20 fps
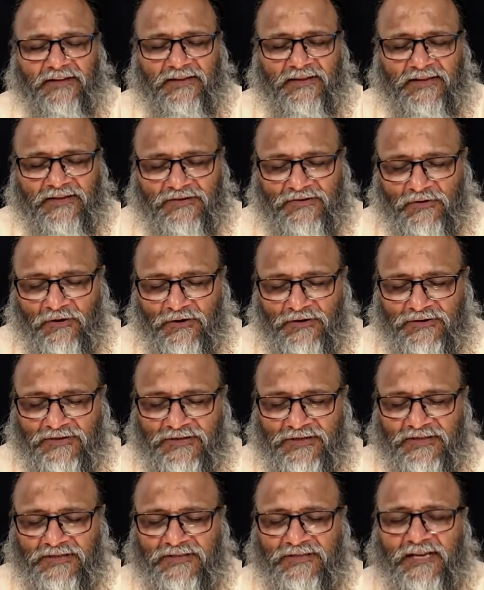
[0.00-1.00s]
way this
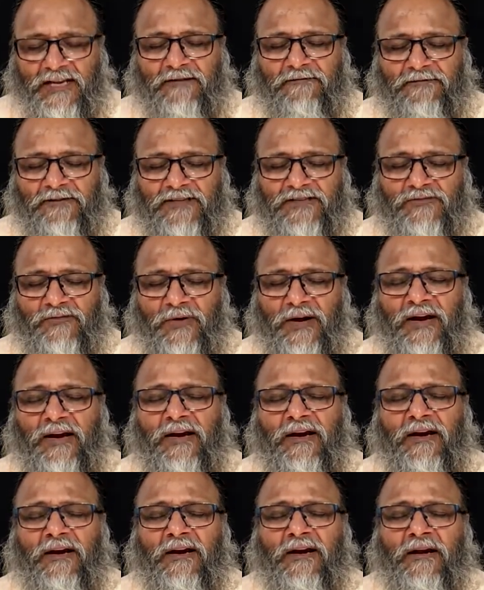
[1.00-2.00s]
conscious self is
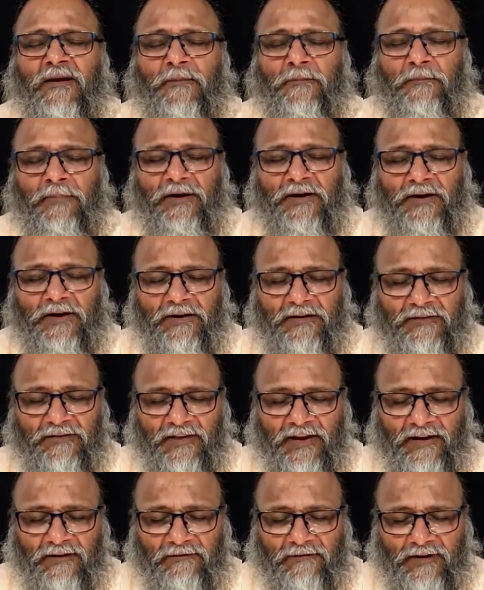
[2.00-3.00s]
one, but it is
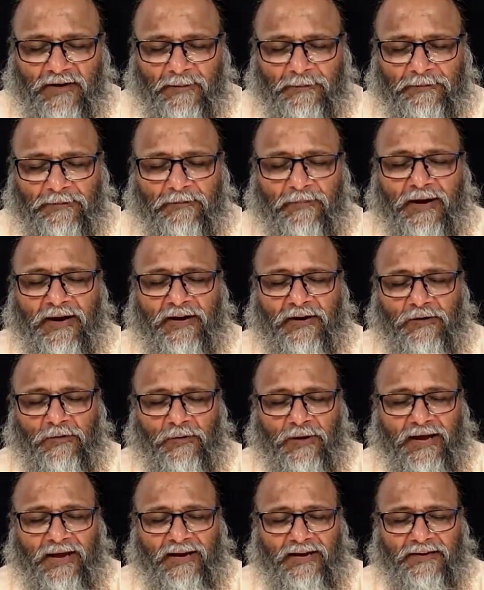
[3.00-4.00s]
enveloped by
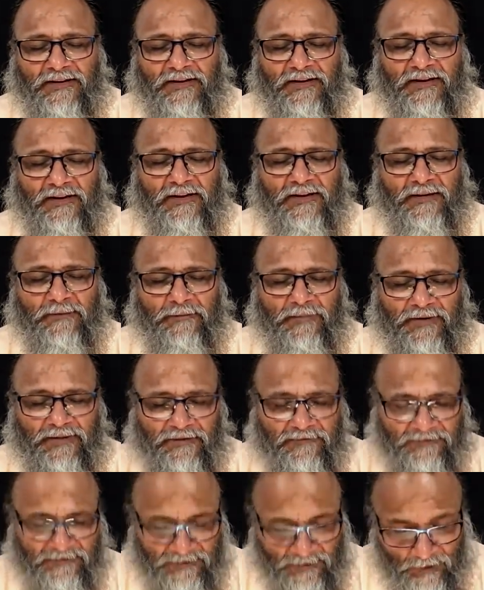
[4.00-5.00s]
duality, by the
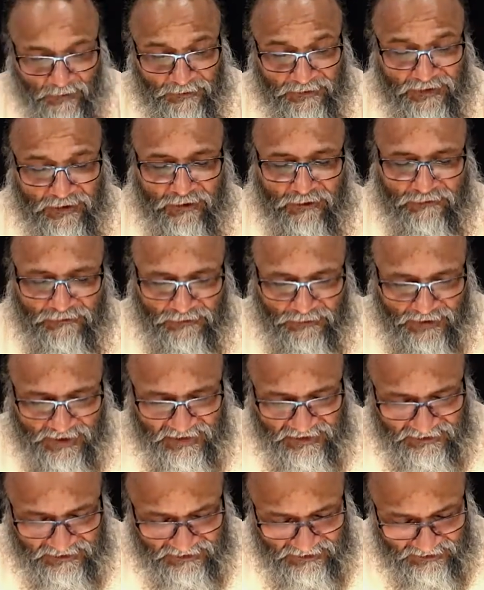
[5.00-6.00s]
phenomena of
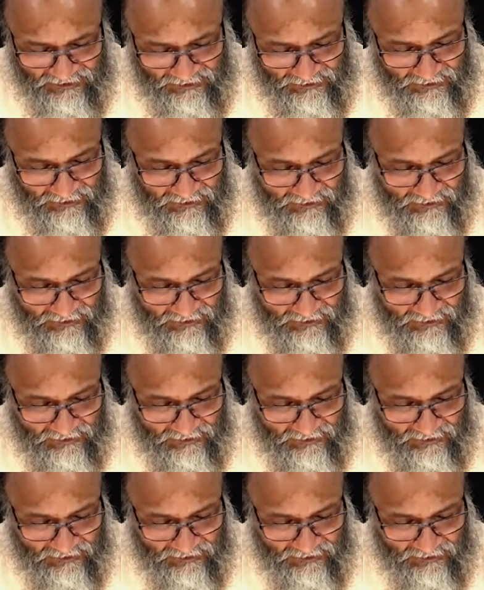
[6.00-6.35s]
duality